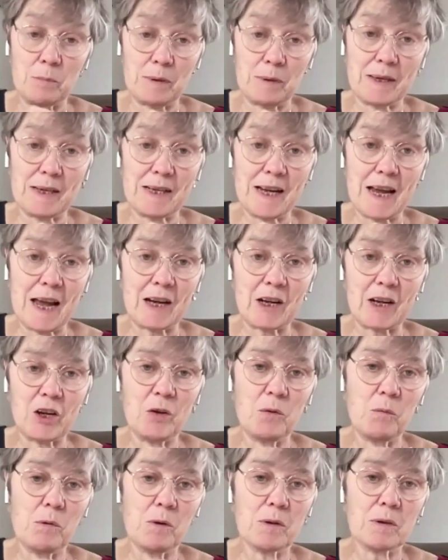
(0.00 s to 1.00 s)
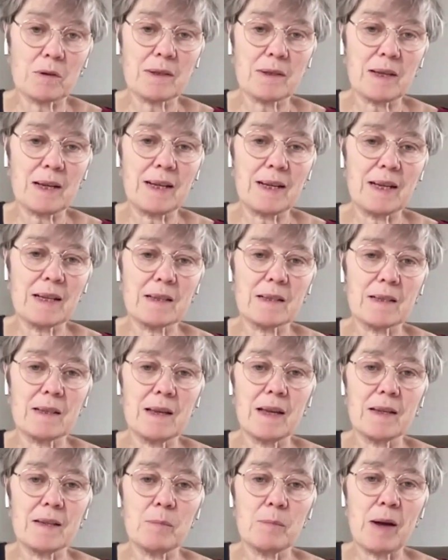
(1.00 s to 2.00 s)
completely echo what Sally
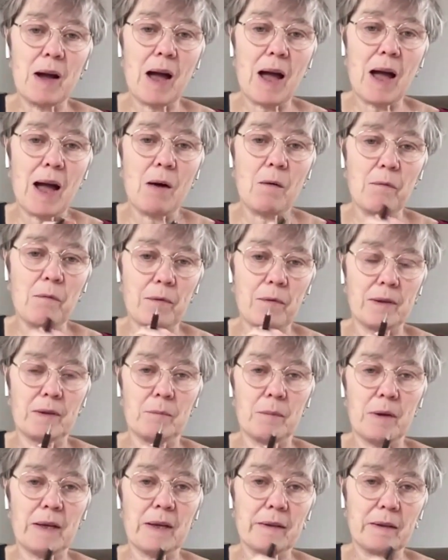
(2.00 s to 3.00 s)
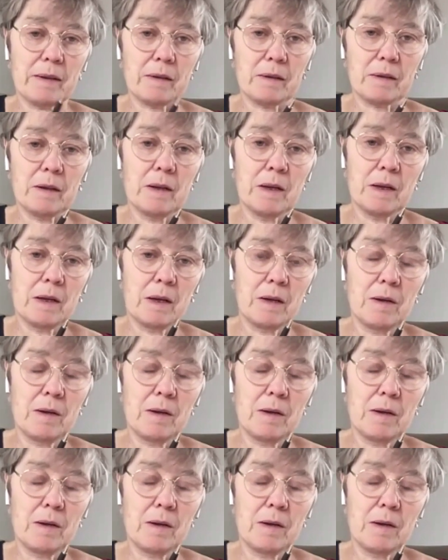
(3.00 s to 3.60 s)
has said about how fundamental